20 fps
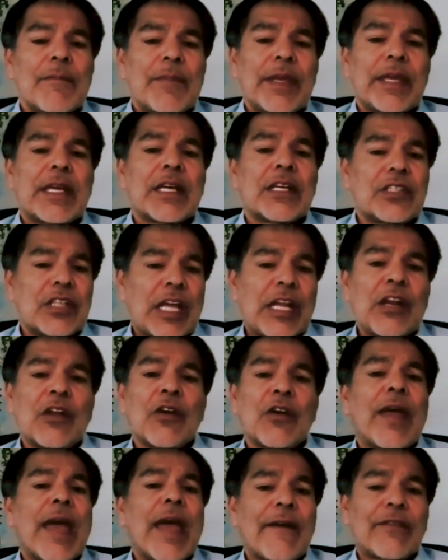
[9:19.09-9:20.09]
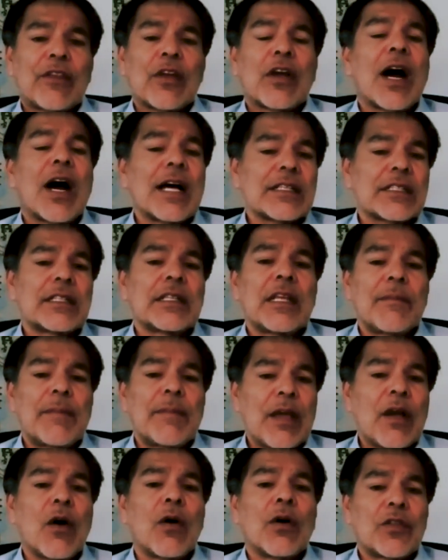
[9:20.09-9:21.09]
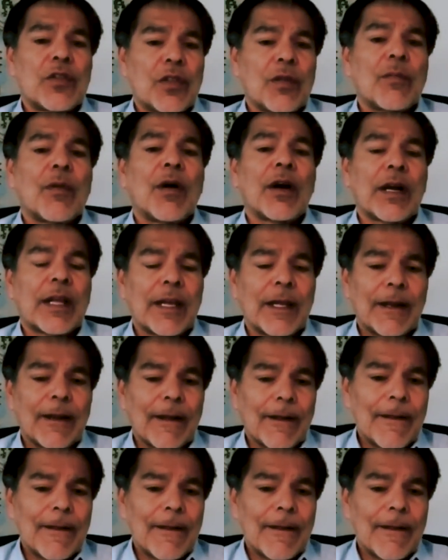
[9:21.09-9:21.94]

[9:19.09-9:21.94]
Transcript: because they know they have to constantly be going to the market.